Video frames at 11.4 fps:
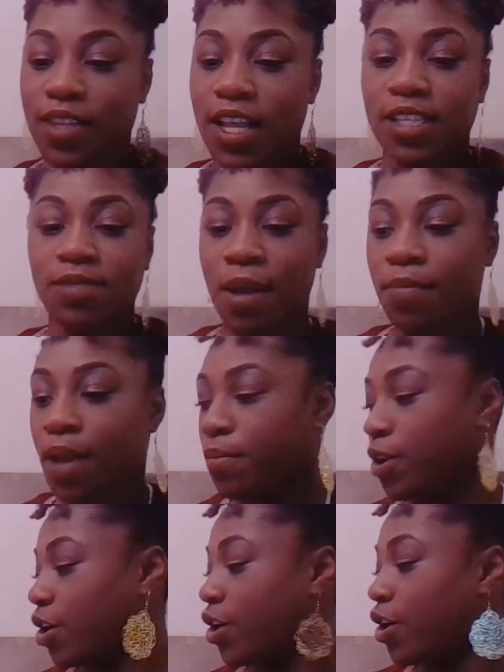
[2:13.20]
That's my baby
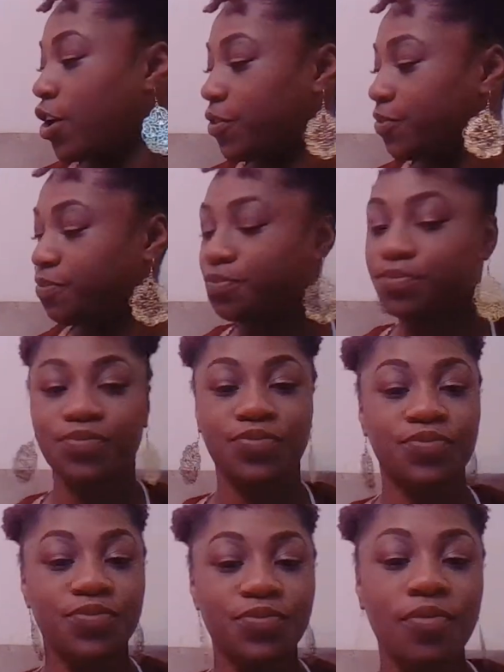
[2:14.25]
girl.
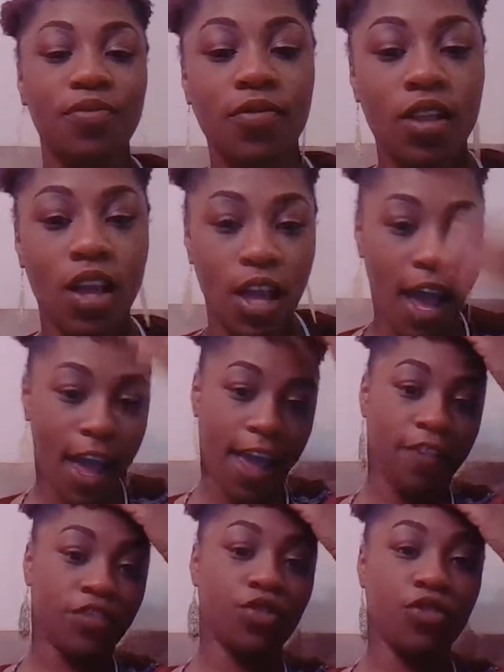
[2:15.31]
I
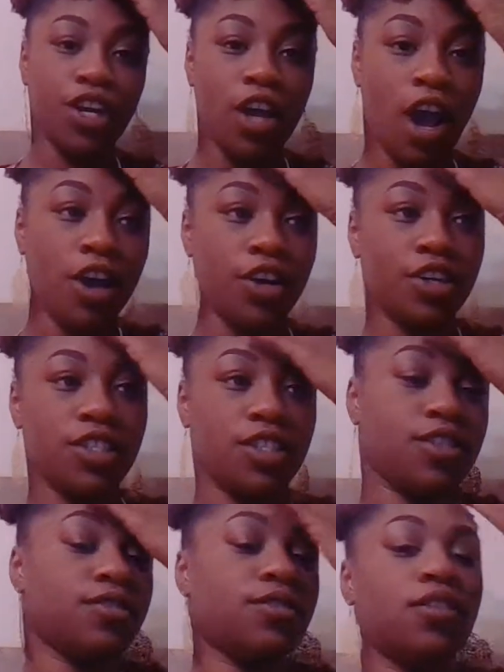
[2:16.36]
have 3 daughters.
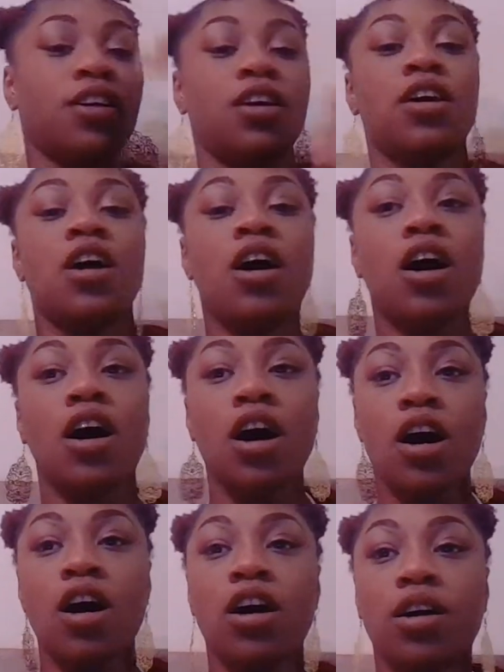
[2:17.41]

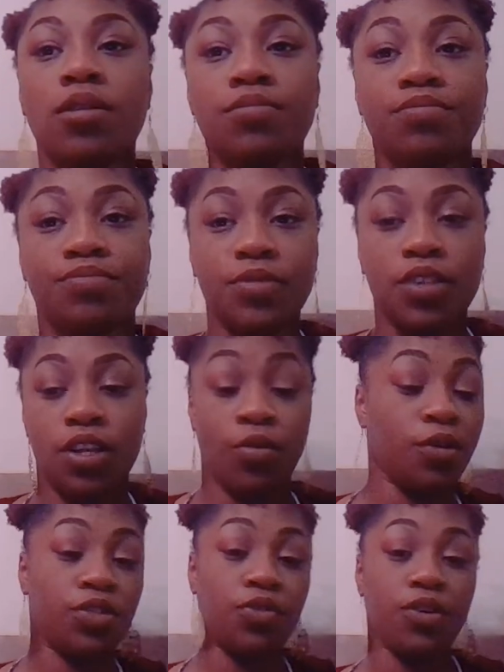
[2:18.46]
It
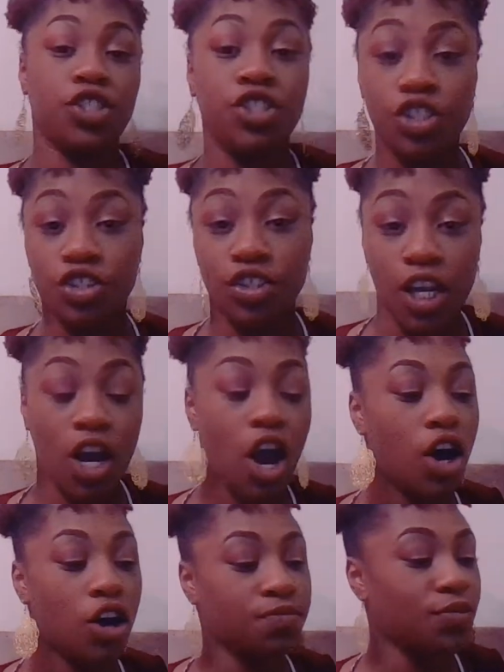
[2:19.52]
was 3 children in
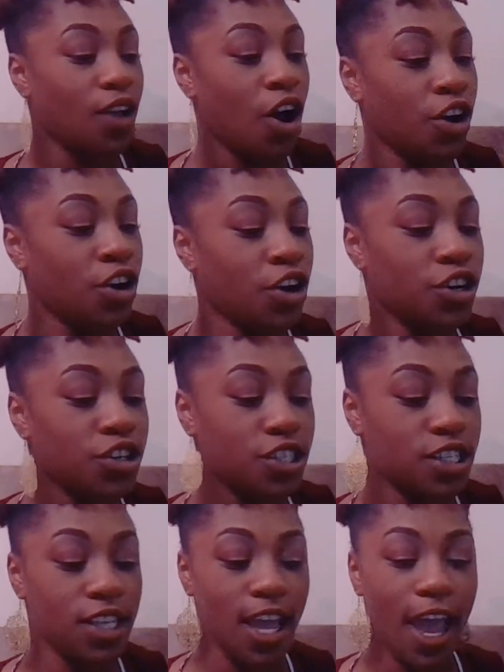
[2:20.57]
all girls,
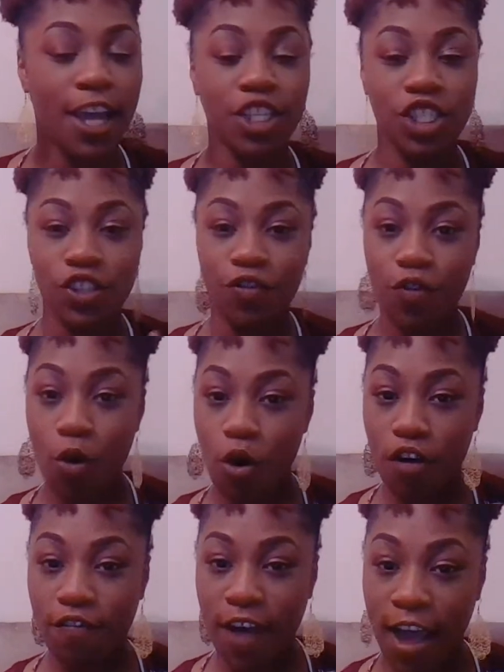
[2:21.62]
ages
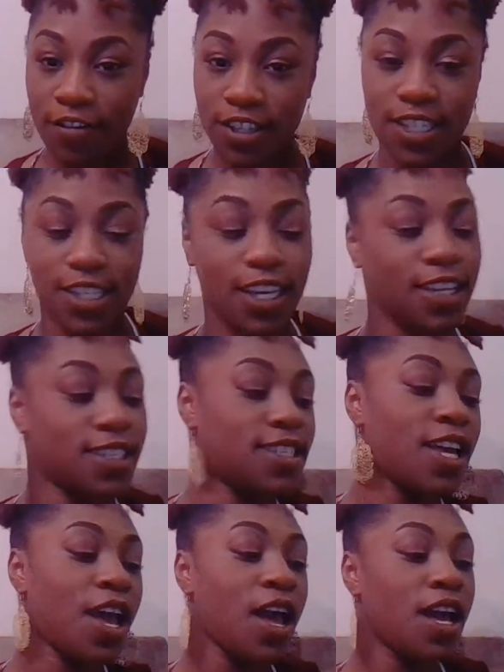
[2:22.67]
4, 5, and 6.
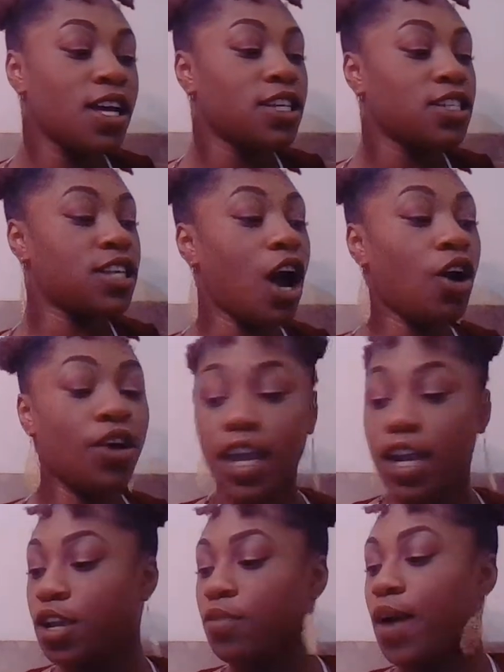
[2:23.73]
So
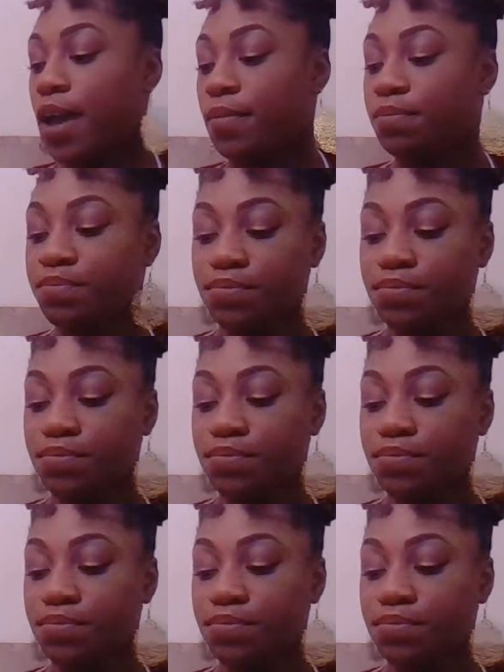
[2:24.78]
anyway,